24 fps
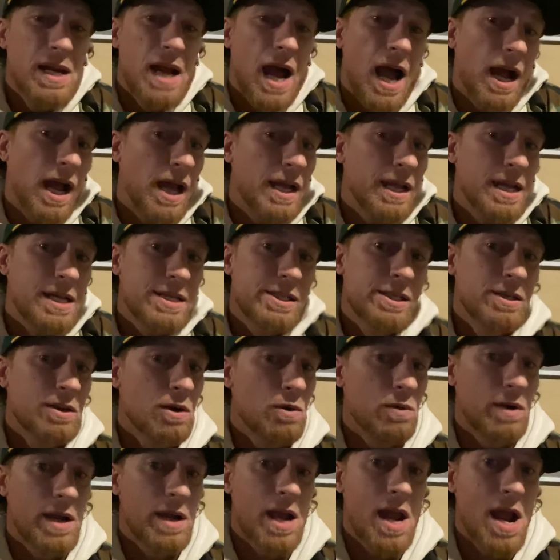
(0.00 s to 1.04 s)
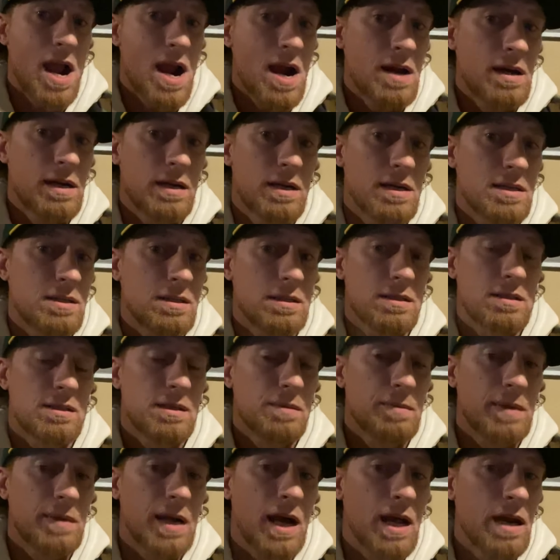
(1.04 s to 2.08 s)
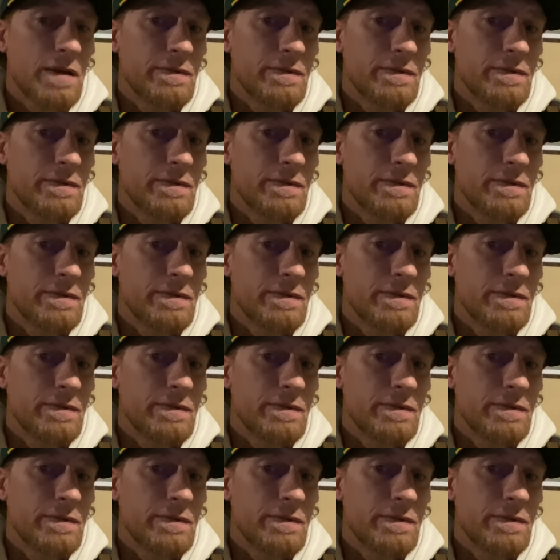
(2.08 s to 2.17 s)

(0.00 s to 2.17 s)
I guess you don't care because it's some kind